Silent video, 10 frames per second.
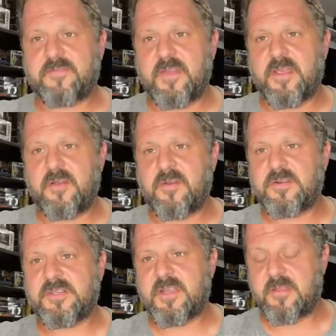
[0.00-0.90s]

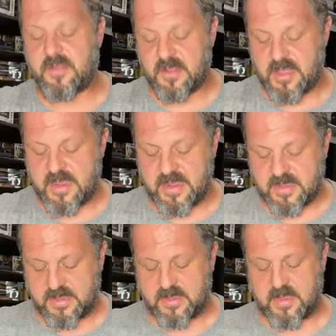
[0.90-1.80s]
figures, and the like.